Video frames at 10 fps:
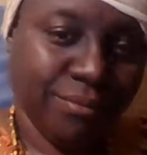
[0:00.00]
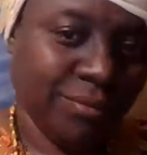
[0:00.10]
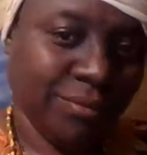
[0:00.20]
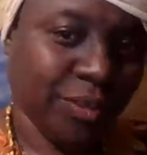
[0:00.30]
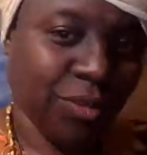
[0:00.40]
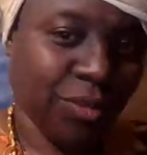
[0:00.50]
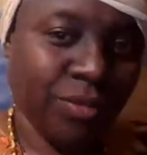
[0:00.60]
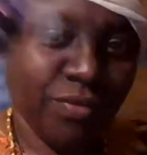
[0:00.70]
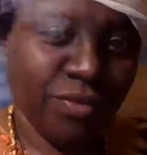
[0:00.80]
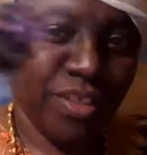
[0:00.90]
So if
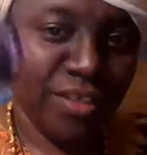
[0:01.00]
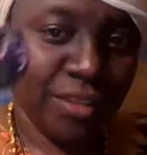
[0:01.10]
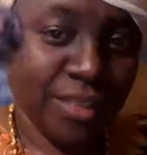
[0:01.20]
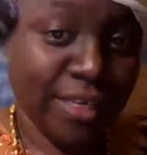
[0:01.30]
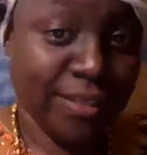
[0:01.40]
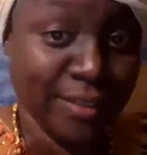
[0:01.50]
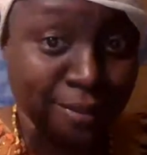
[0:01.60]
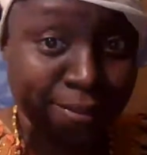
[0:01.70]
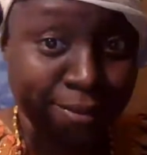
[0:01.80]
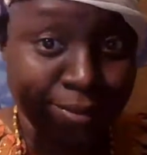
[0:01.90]
you need a little sage in
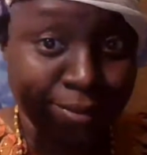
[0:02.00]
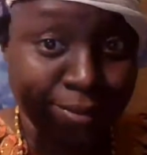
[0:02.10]
there, that's